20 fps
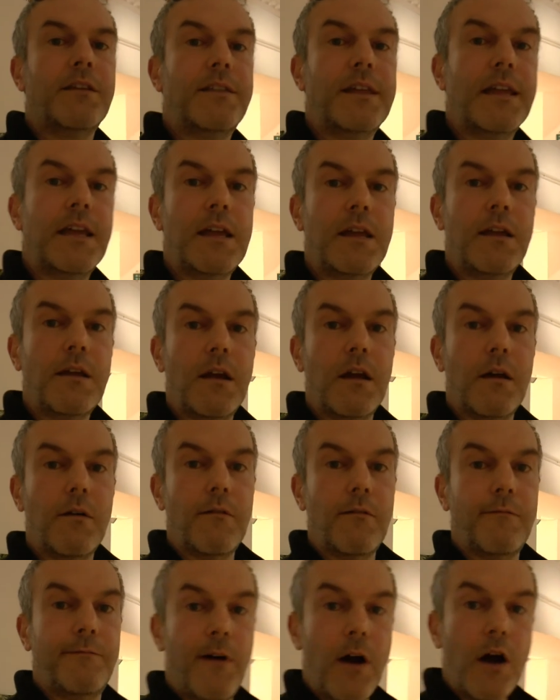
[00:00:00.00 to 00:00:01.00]
the
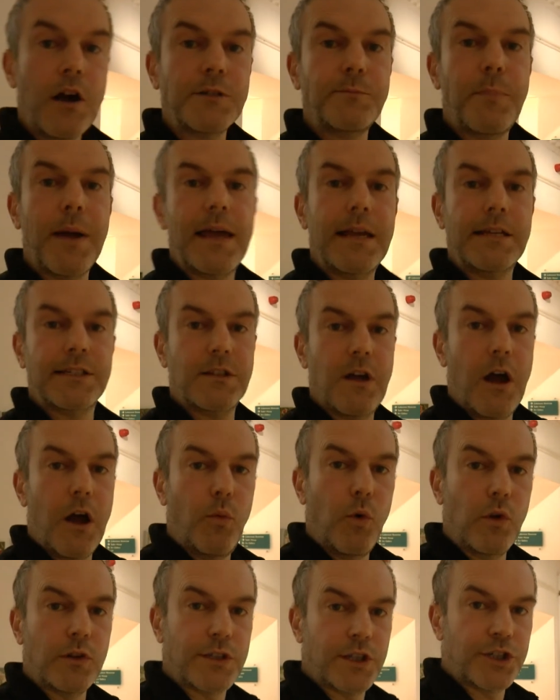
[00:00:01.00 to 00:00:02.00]
first piece that I
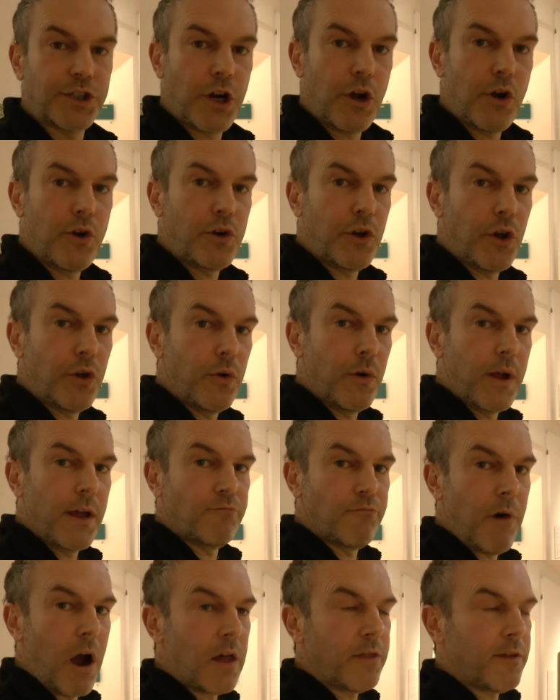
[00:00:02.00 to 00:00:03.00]
want to show you,
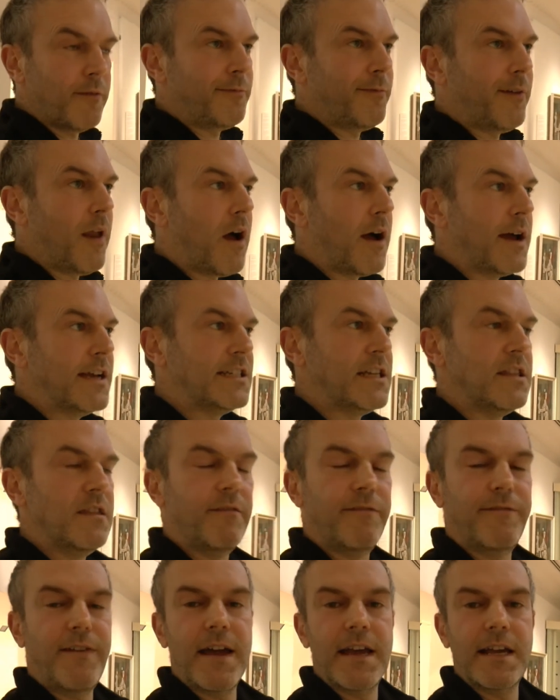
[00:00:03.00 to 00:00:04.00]
it rather flies in the
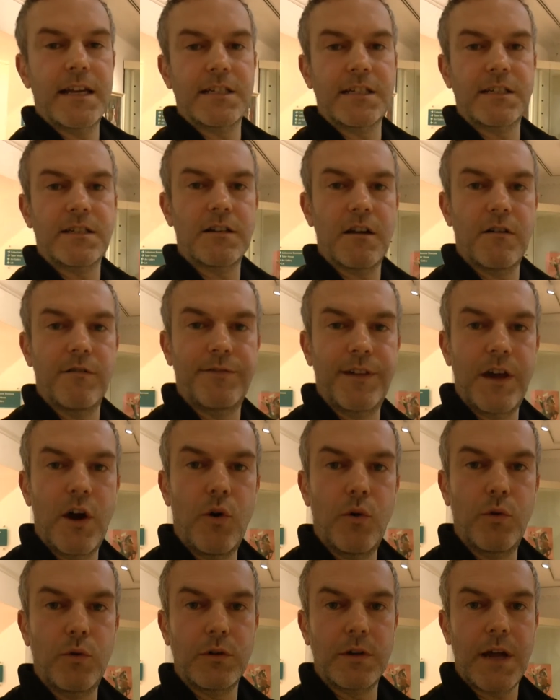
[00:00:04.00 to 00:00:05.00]
face of the
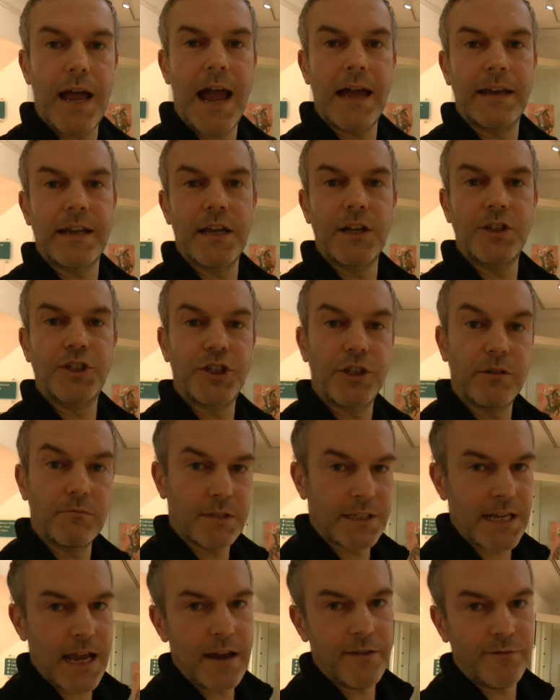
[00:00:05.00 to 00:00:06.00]
old adage,
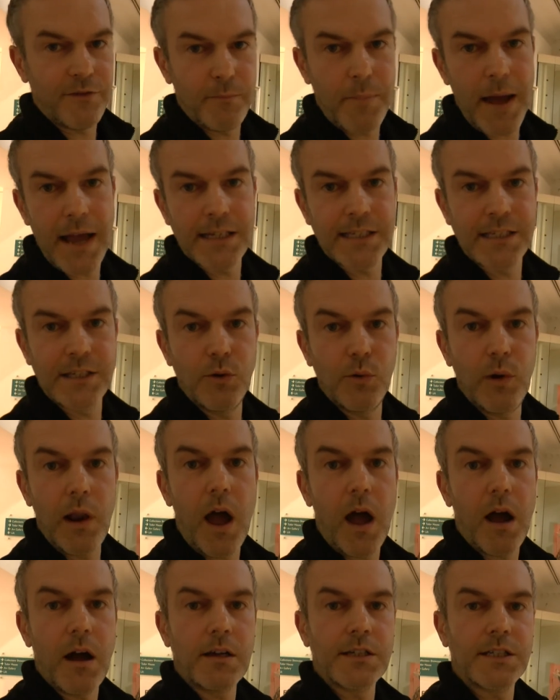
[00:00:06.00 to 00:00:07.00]
save the best till
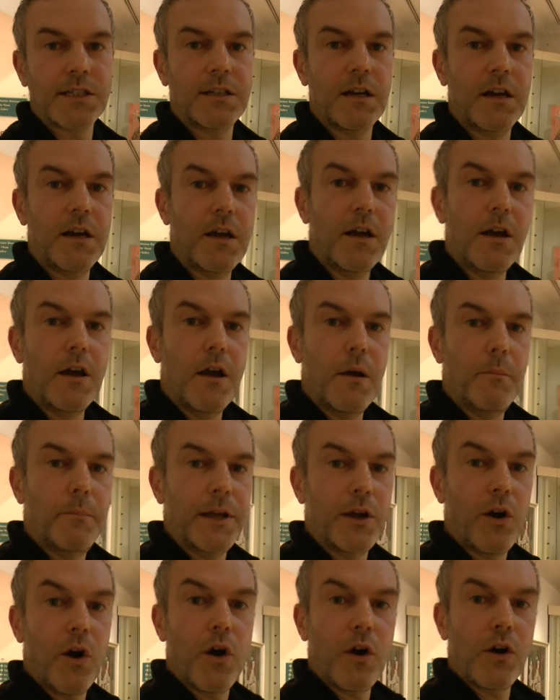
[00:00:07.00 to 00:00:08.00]
last,
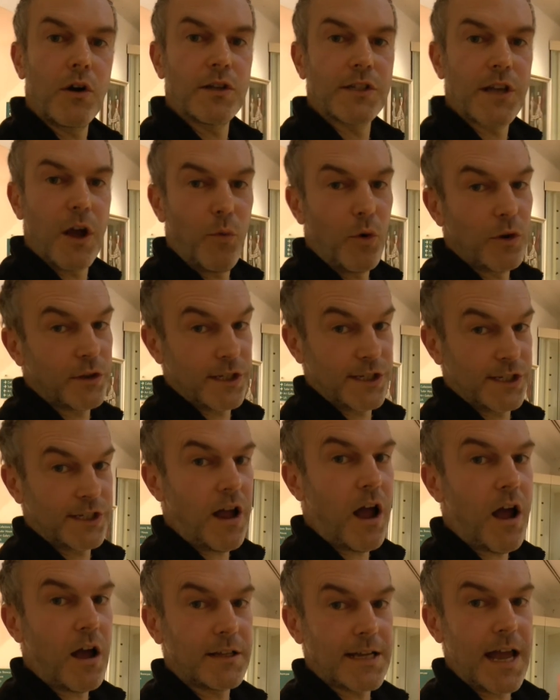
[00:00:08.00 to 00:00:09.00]
because I want to
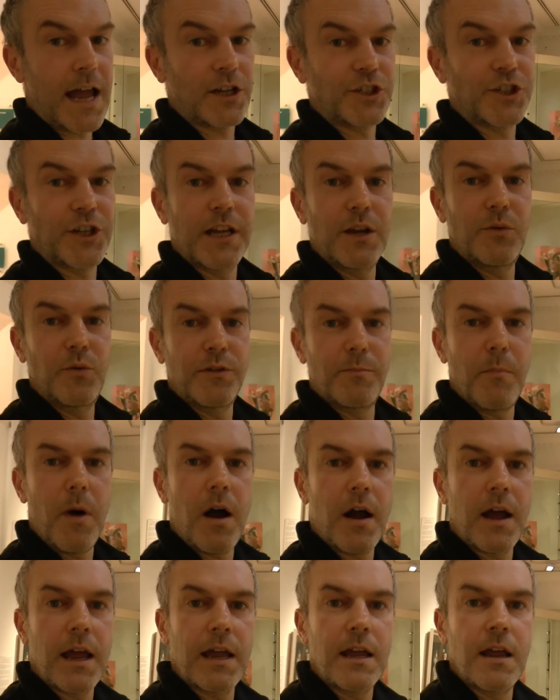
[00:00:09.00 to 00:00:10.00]
start actually with
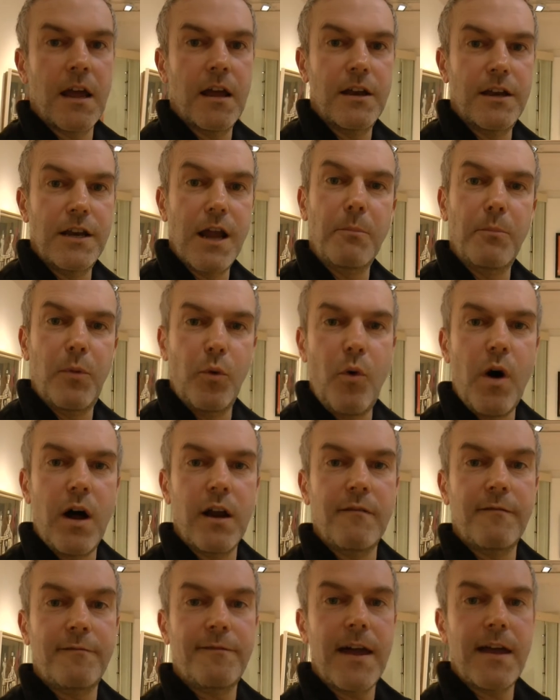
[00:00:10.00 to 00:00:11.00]
my number
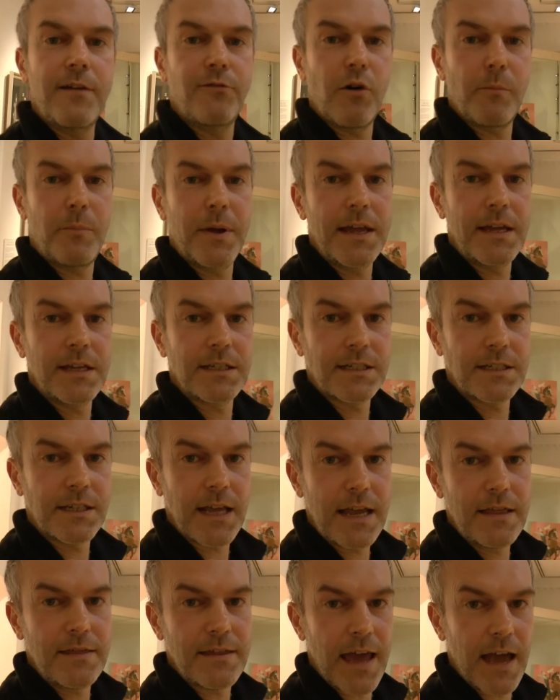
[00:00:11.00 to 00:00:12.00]
one favourite piece
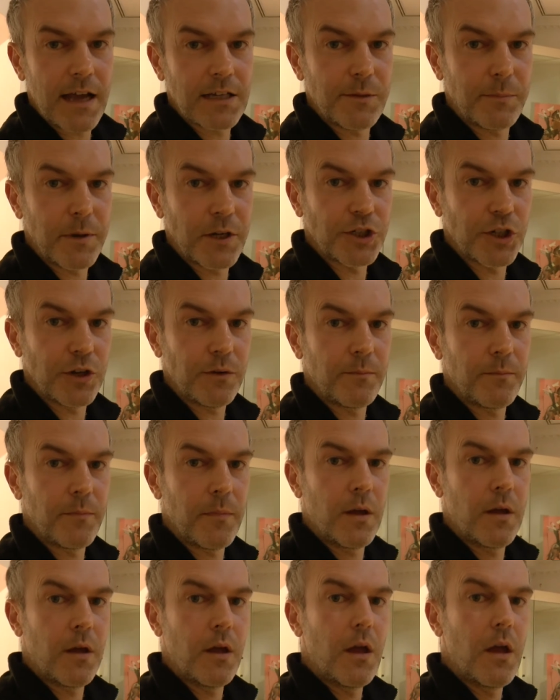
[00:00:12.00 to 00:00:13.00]
in the exhibition.
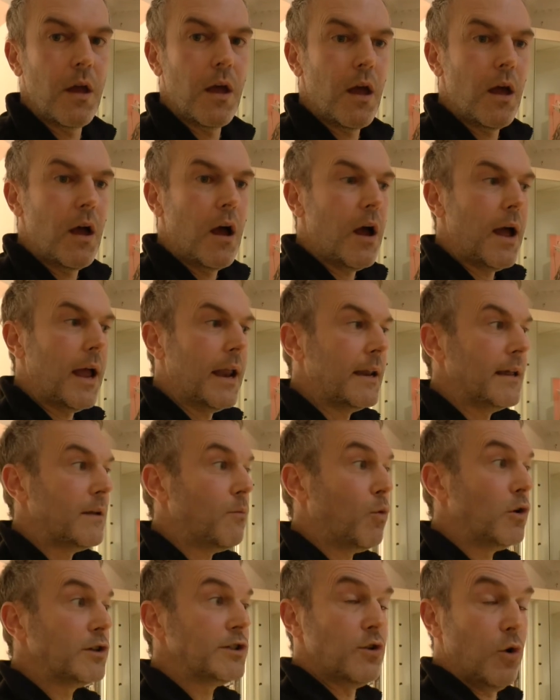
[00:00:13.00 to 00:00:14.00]
And it
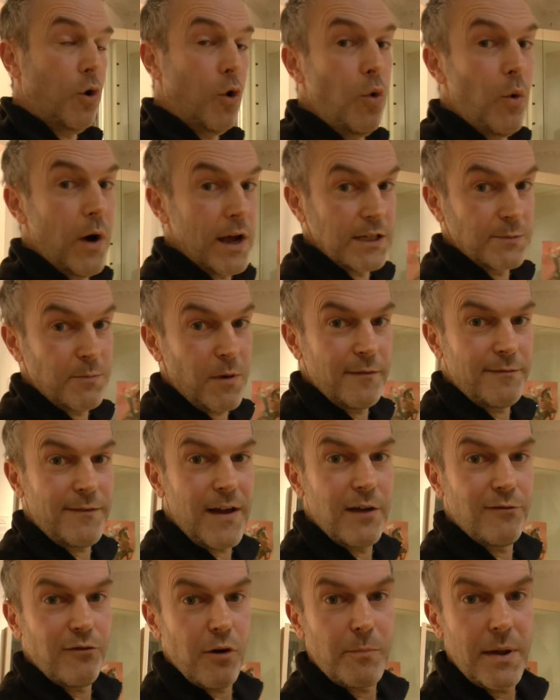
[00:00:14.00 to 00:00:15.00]
wasn't always my
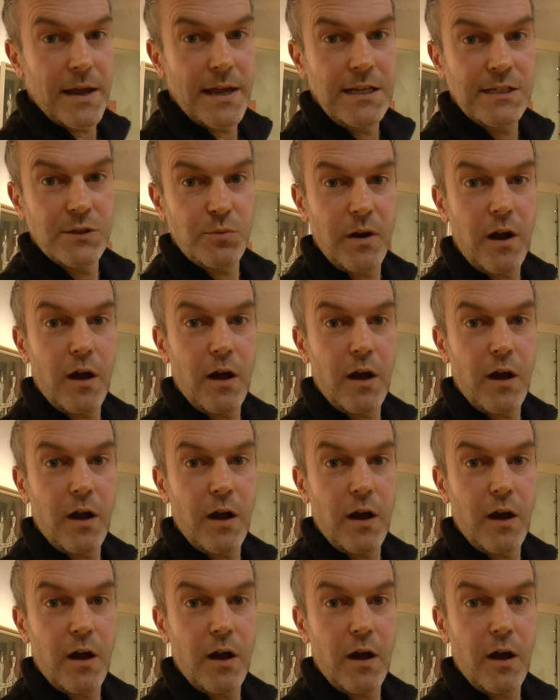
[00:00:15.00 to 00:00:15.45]
favourite piece. When